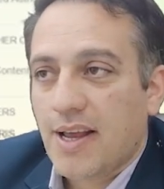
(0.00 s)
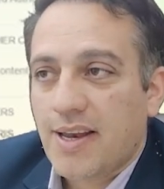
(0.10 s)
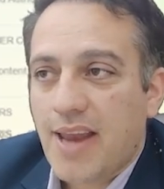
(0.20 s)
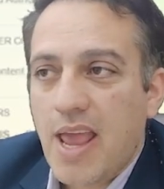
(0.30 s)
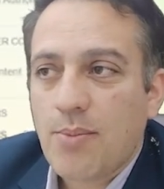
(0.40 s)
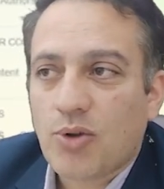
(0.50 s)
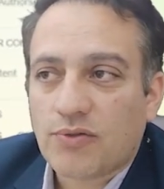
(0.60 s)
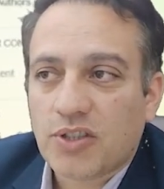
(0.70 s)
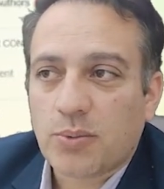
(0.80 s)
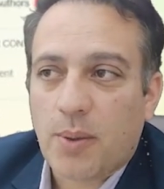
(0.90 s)
Name
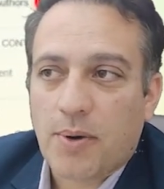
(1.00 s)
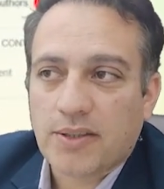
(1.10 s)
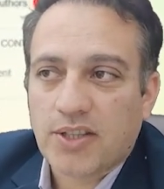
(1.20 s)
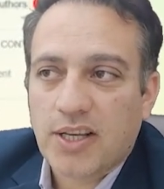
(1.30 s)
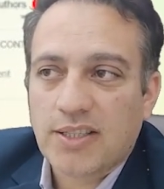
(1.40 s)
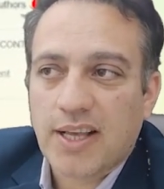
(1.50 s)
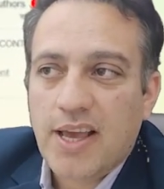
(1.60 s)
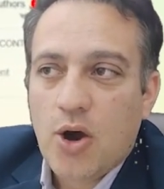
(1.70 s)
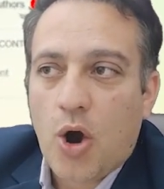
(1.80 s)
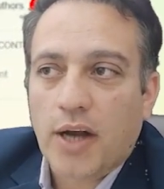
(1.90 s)
of these papers is
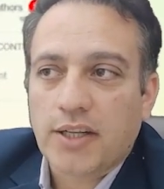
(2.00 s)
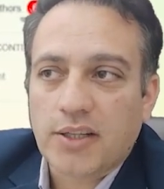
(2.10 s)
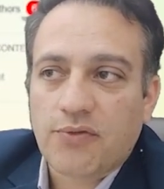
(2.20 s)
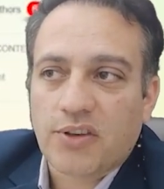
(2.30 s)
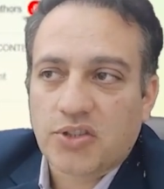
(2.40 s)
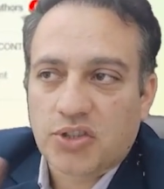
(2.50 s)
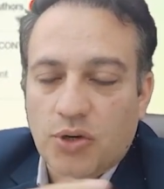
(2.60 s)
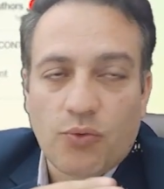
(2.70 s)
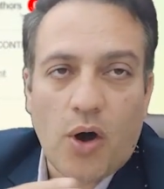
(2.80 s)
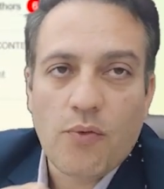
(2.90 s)
Identify
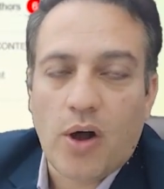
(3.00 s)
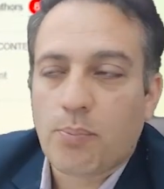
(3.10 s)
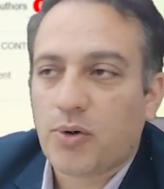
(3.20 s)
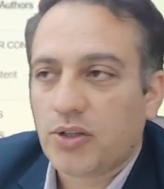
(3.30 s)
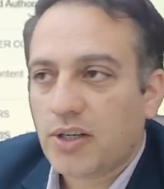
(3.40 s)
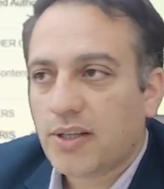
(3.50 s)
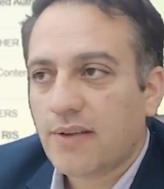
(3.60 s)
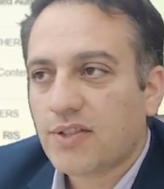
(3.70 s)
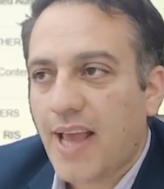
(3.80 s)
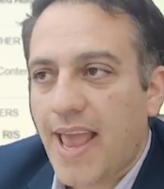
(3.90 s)
Survival
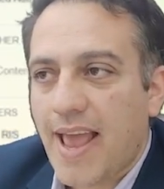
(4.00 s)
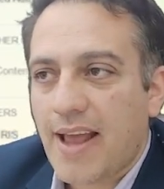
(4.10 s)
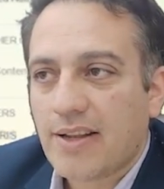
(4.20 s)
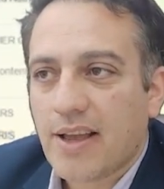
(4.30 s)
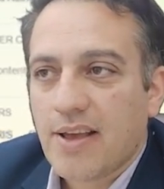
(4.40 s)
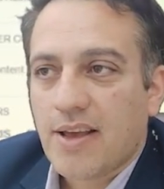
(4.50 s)
Predictives, and